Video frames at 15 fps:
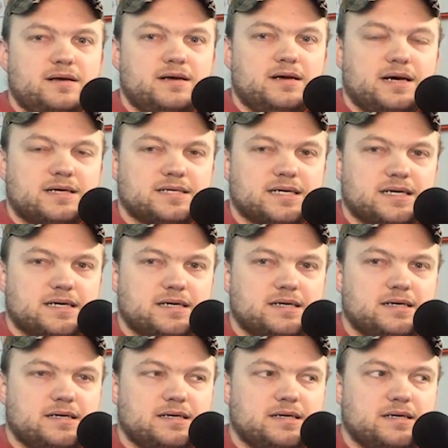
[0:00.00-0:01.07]
I was like,
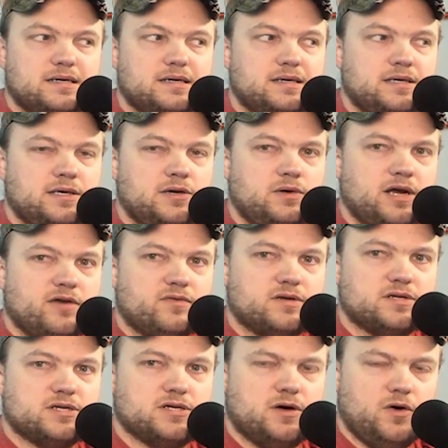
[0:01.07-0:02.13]
you never
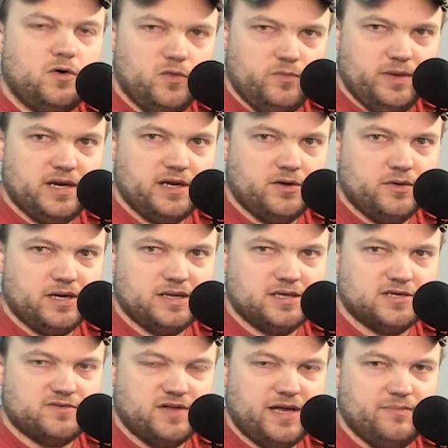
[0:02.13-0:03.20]
told me to go get
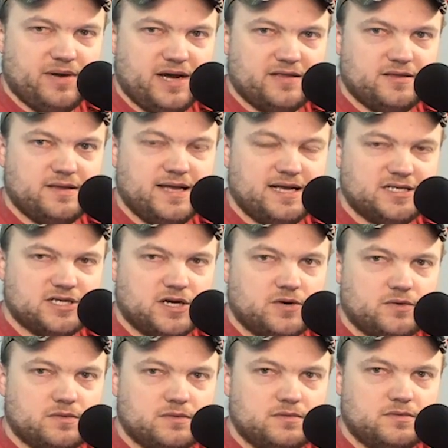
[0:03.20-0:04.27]
this flight path in that
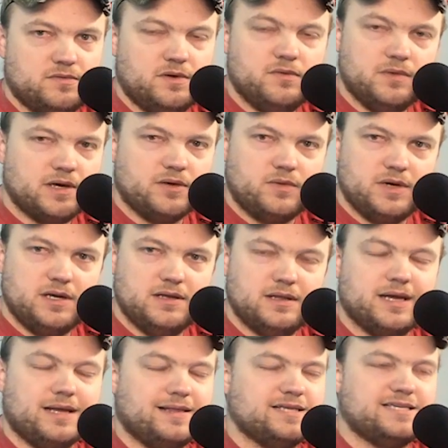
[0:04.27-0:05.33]
zone. Like, what do you,
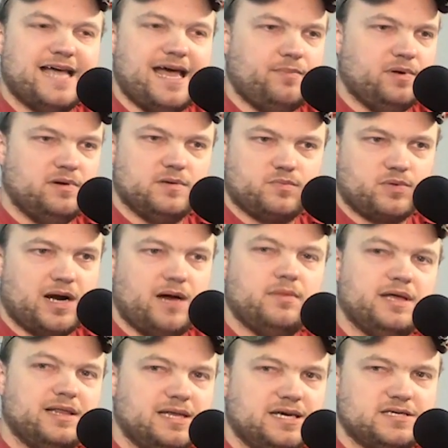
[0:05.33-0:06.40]
like, this happened
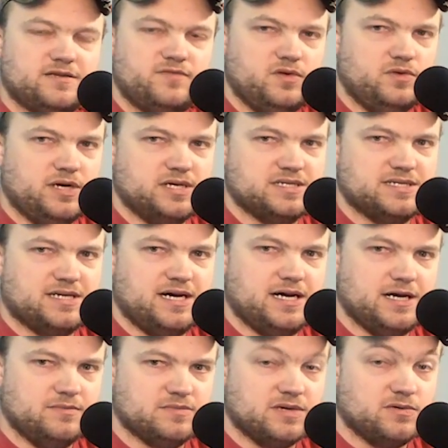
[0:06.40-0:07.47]
probably at least a few dozen
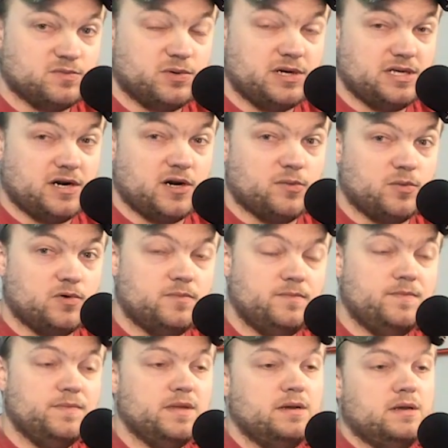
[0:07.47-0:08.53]
times. It was pretty terrible.
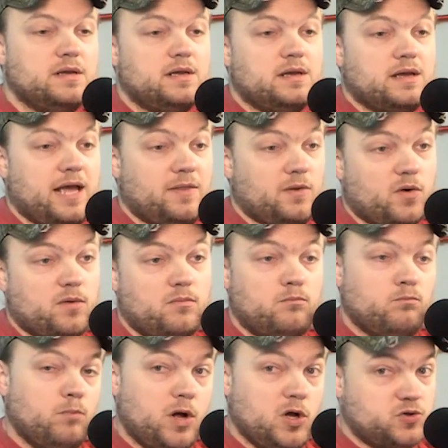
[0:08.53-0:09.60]
And there were
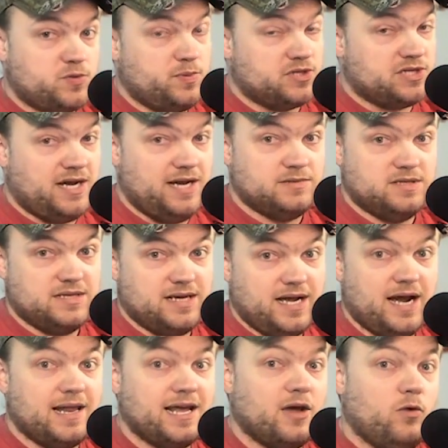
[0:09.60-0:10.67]
multiple times in the
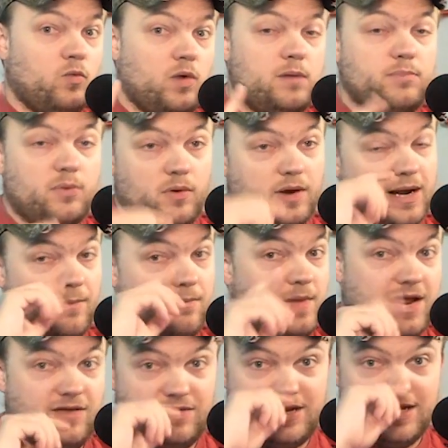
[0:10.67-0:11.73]
guide, like at one point, I'm
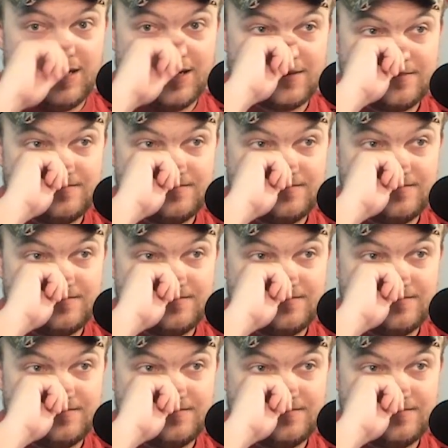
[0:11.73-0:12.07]
not even kidding,